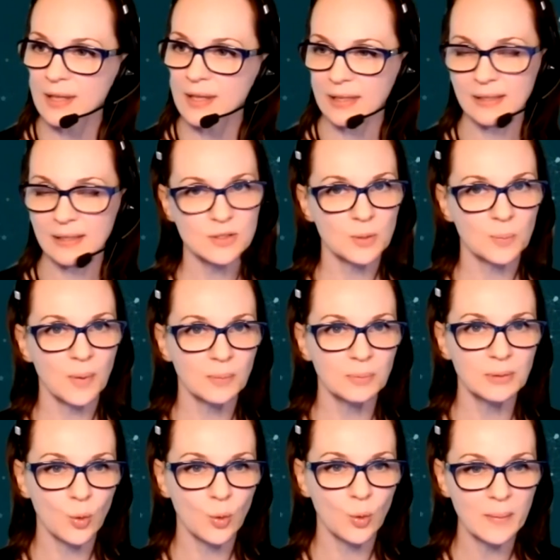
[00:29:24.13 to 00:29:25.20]
It is a
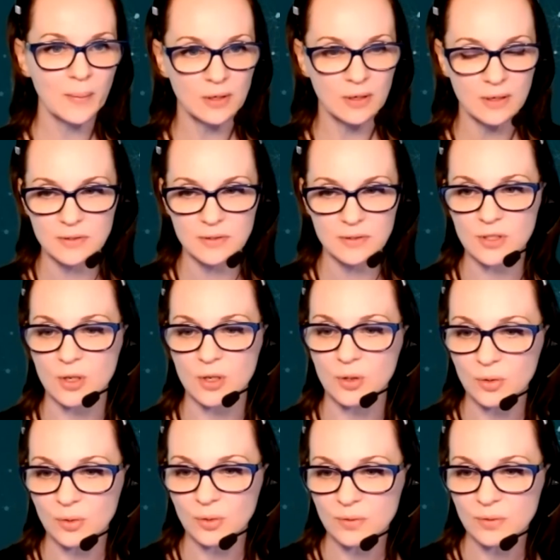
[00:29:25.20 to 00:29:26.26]
public webinar.
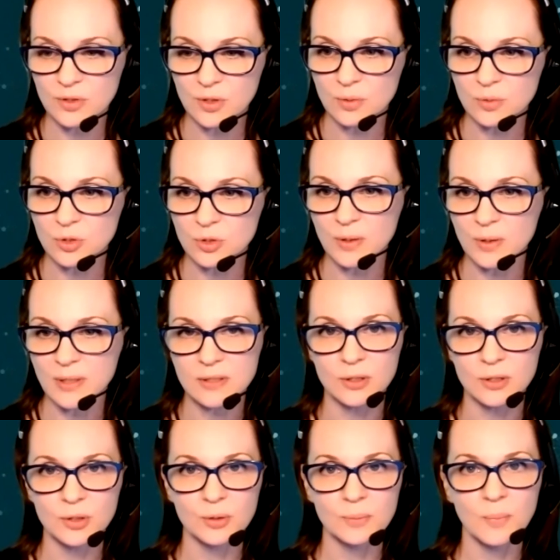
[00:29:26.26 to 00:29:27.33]
So join to
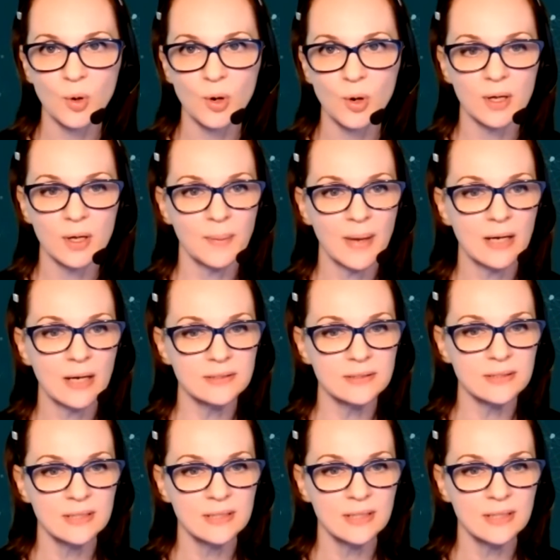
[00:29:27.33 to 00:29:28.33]
learn more about